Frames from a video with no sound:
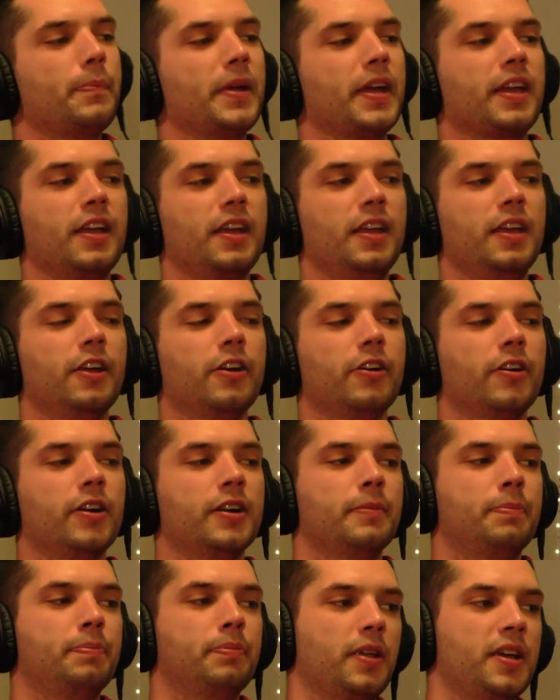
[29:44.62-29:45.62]
a year and
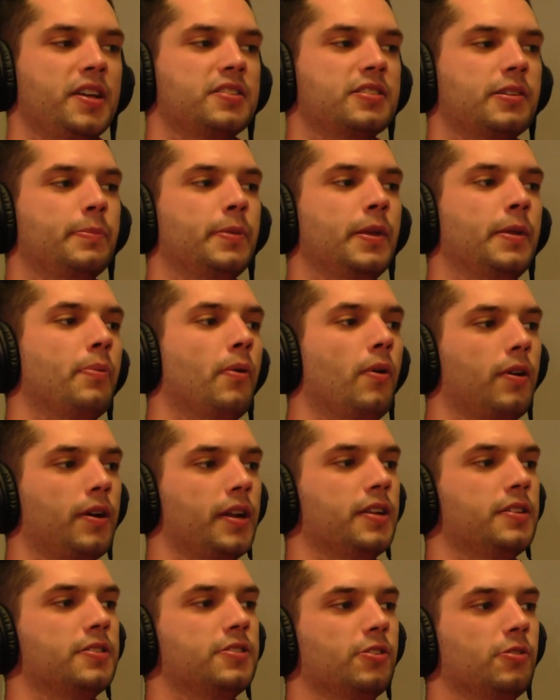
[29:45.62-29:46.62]
a place to be born
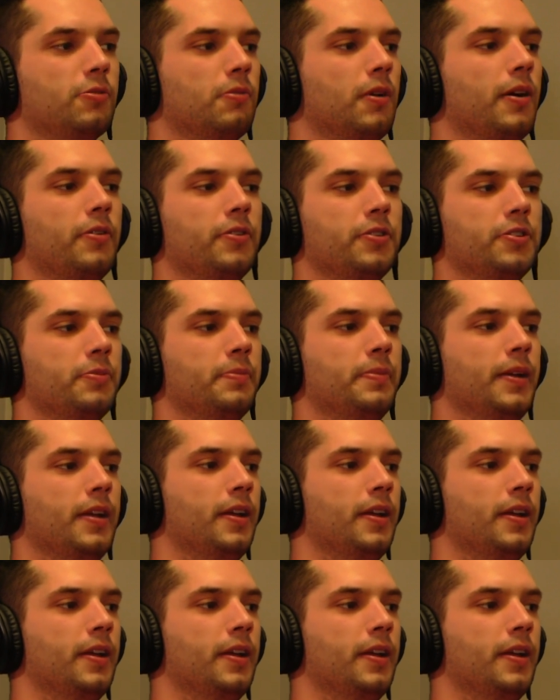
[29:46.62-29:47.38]
into, where would you be?